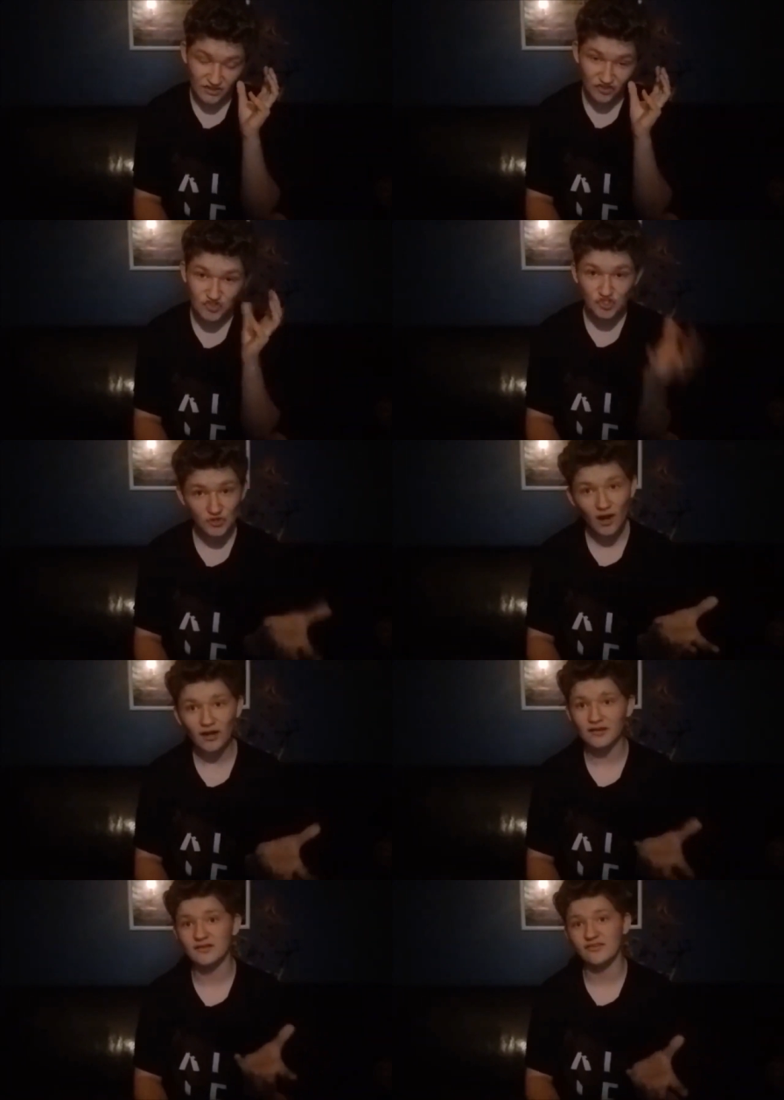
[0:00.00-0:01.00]
this
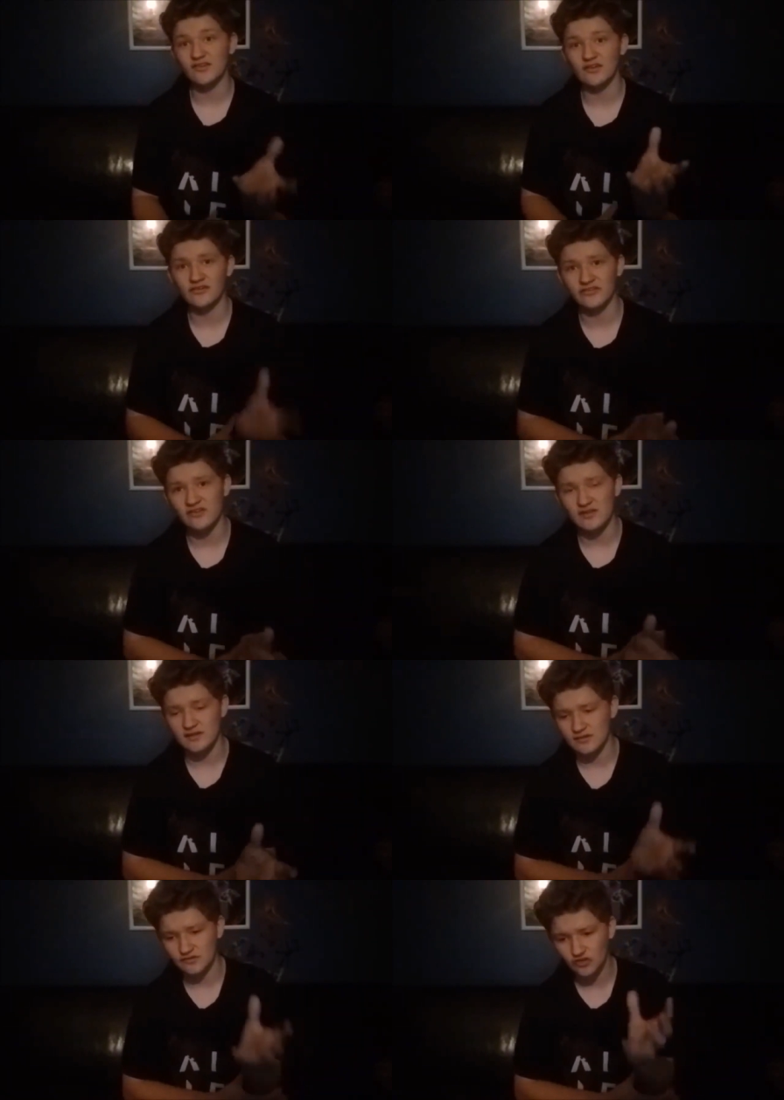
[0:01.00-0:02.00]
truck is gonna
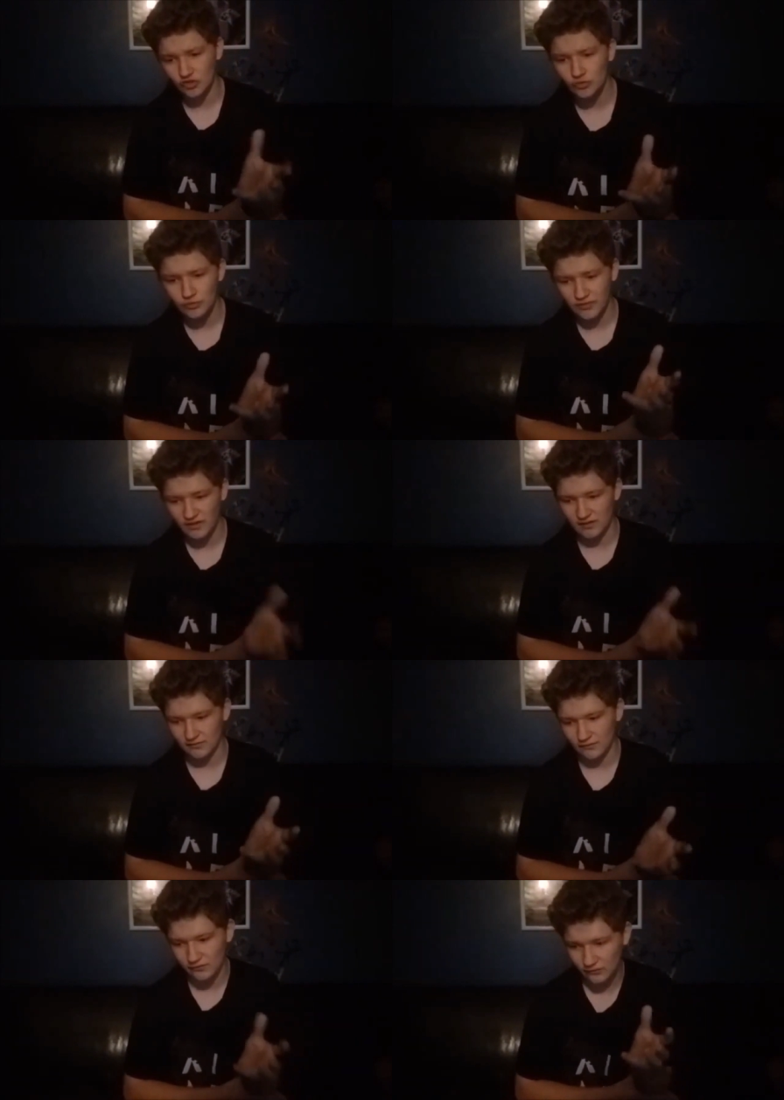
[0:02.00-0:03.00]
see two
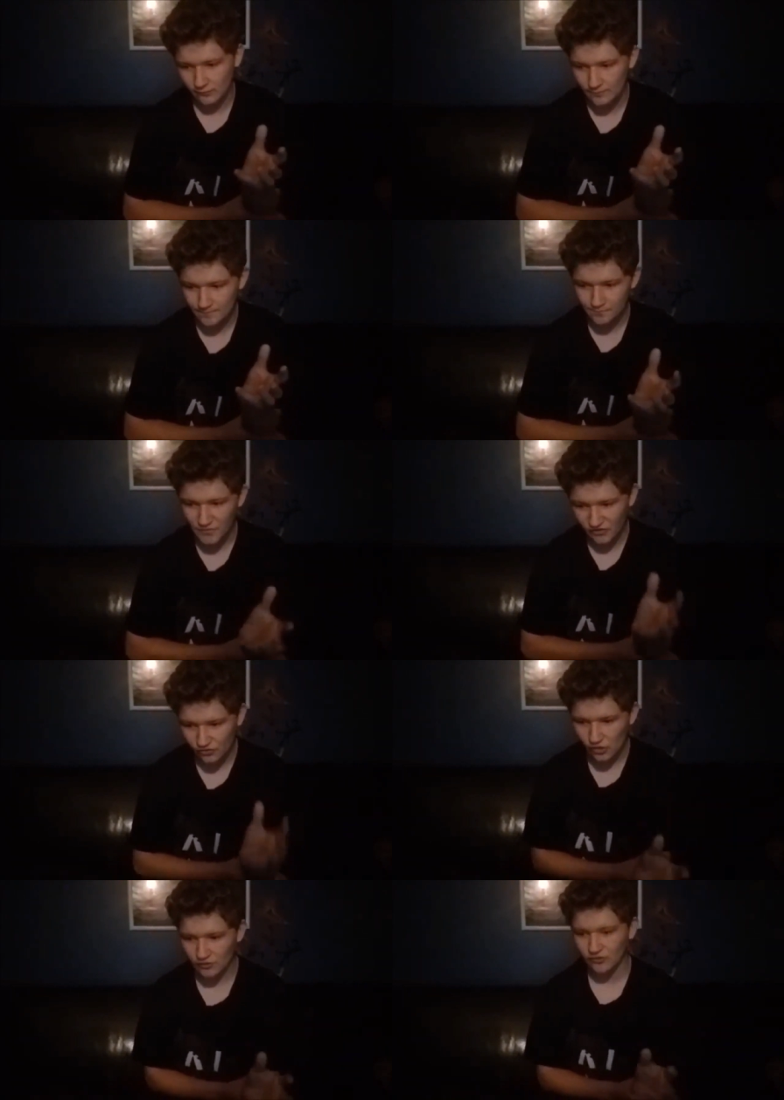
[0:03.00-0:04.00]
things. This
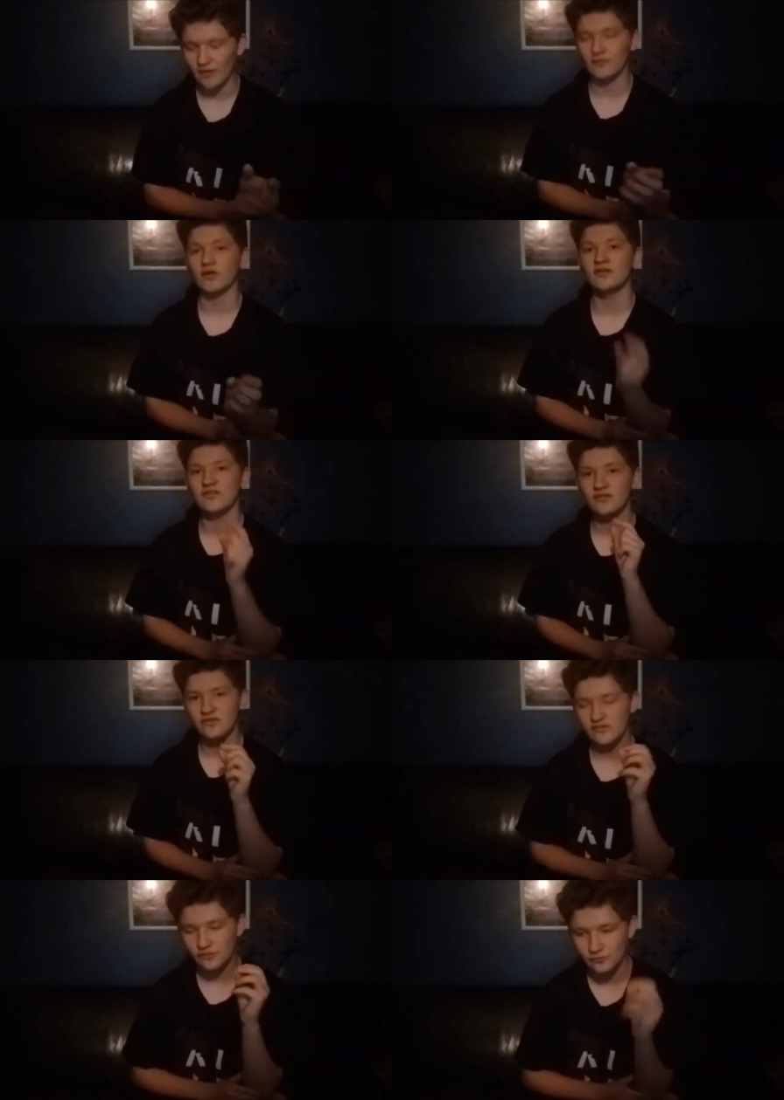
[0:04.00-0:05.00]
truck driver, he's gonna
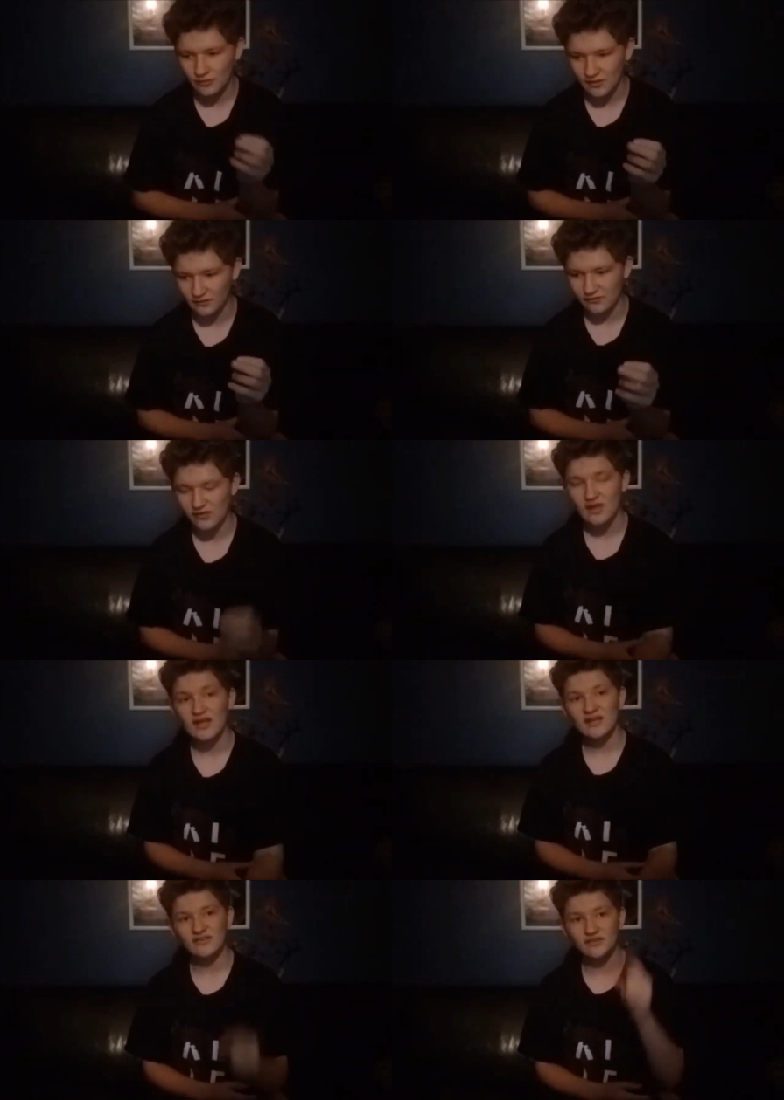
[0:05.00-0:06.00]
see two things.
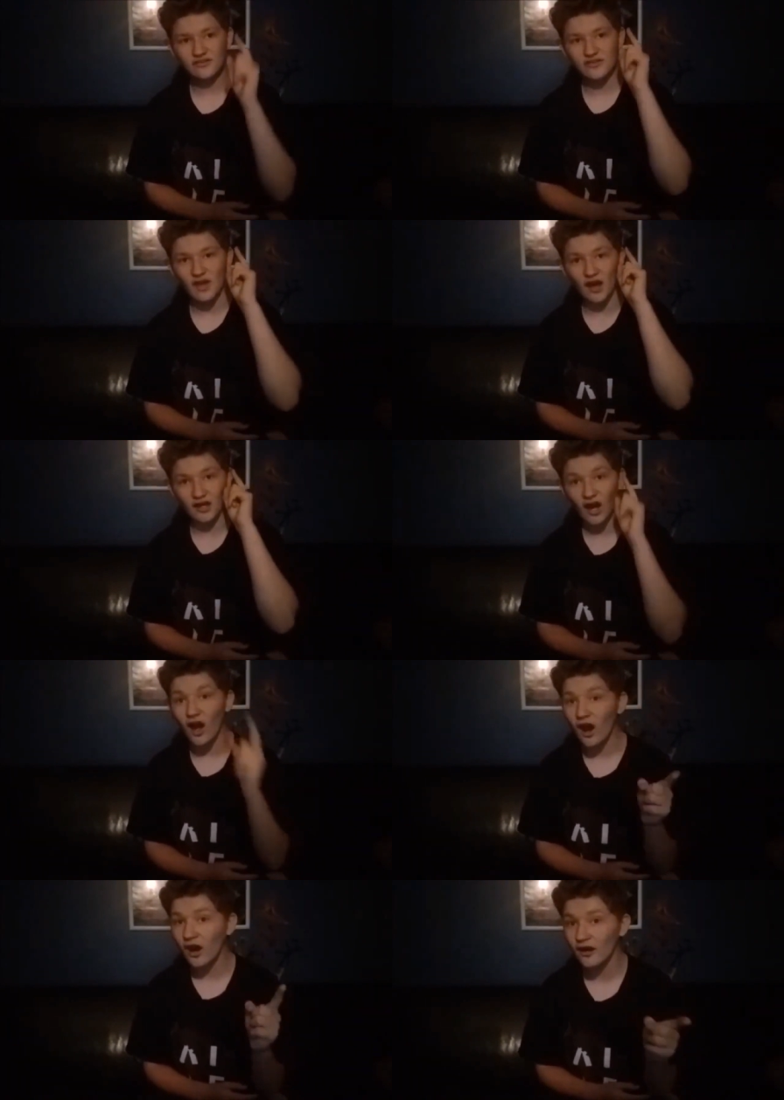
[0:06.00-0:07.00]
He's gonna see a
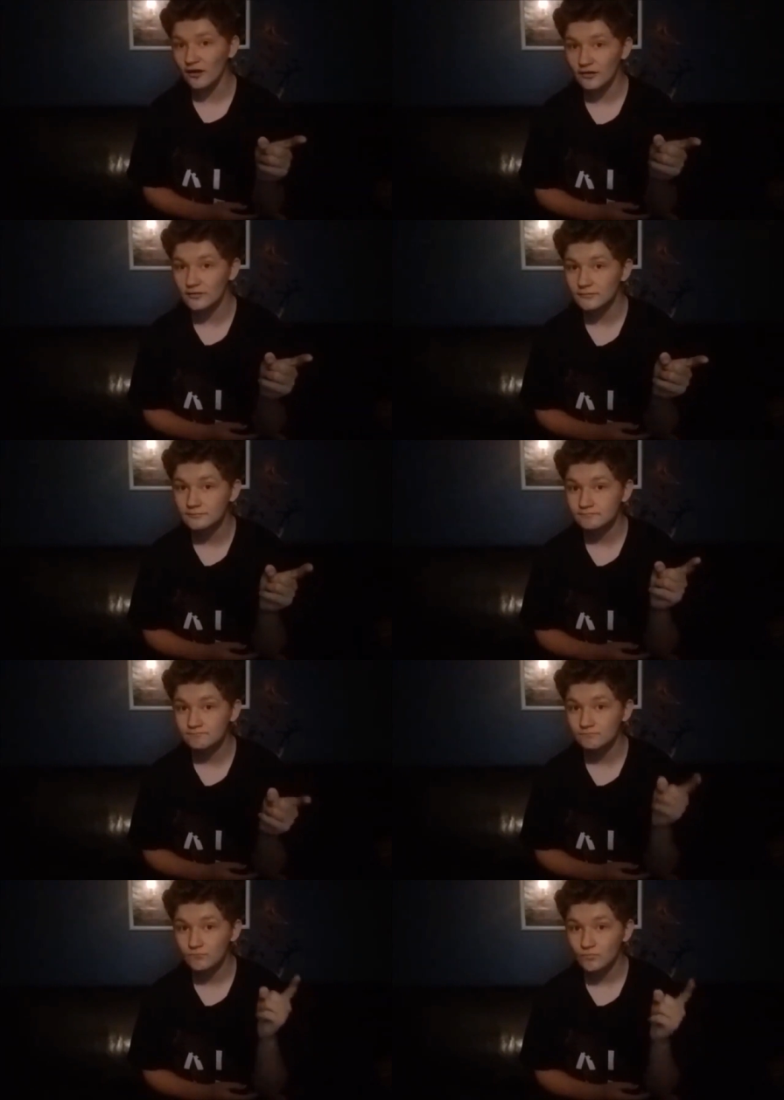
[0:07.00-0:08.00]
car,
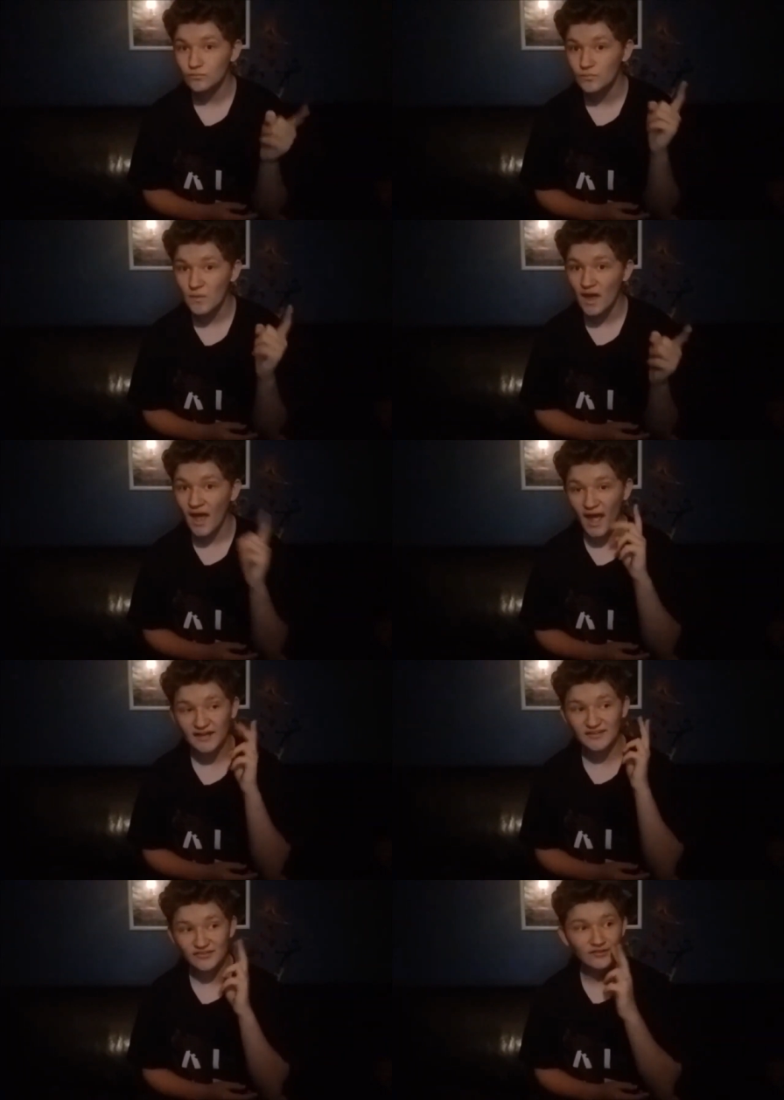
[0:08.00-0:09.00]

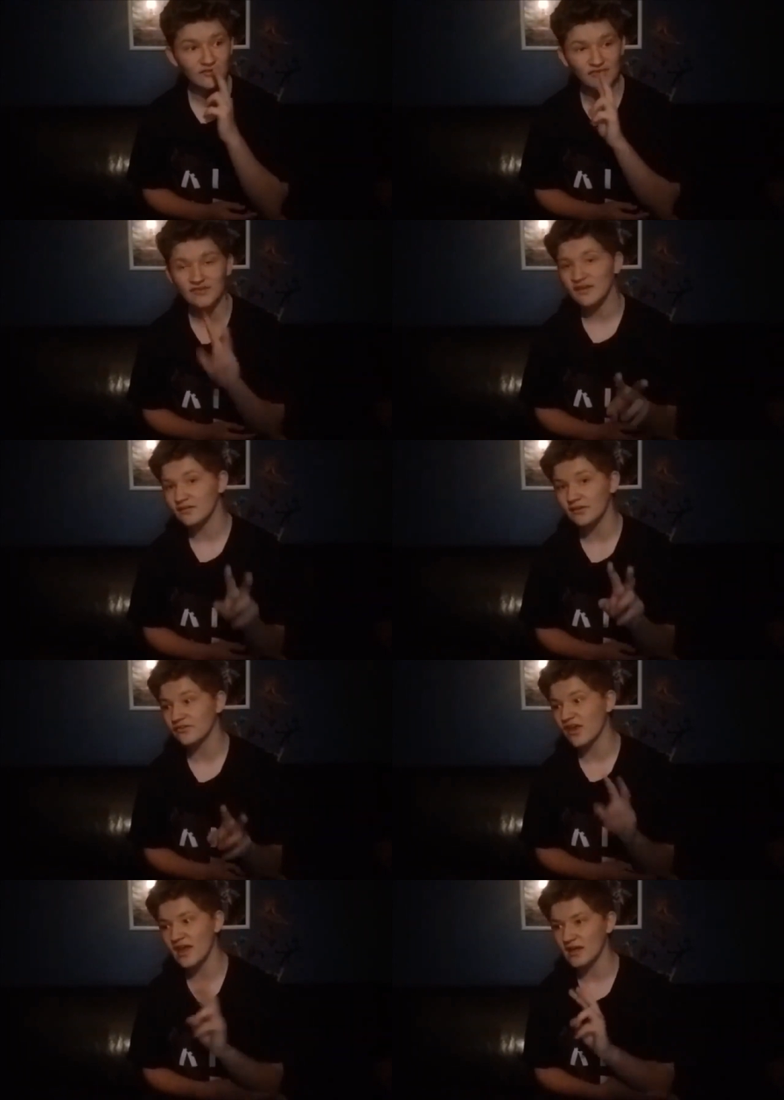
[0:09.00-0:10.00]
and he's gonna see
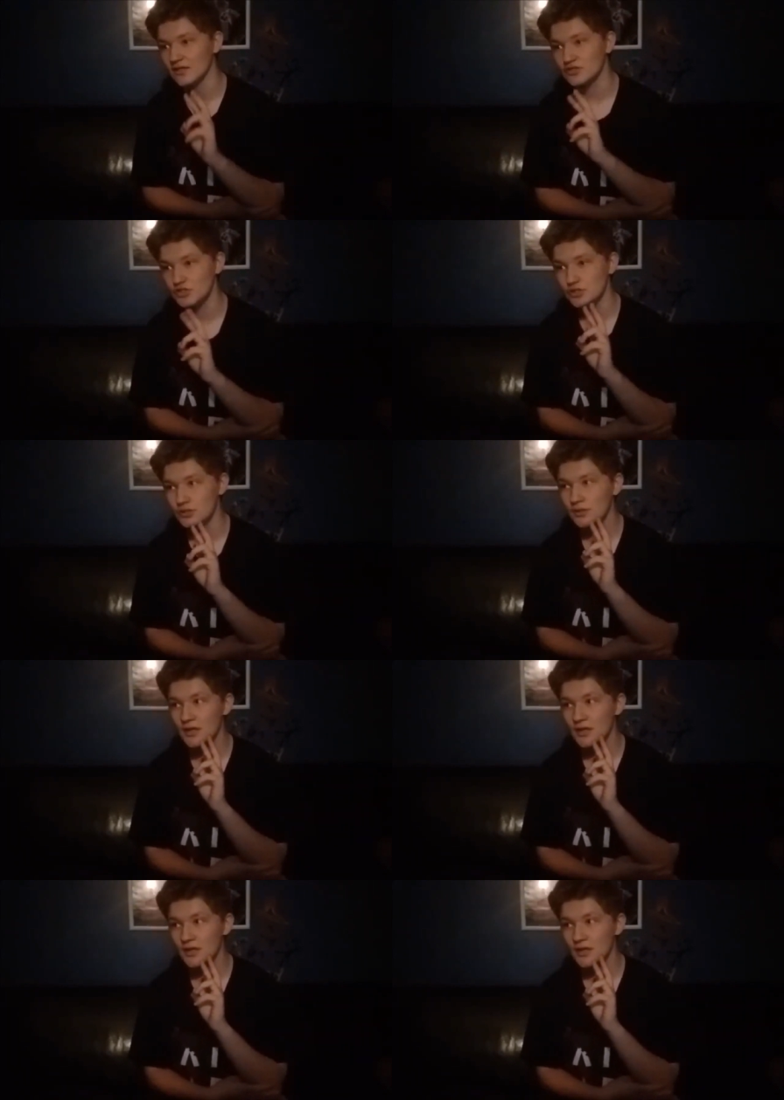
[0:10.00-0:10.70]
Nicolas Cage.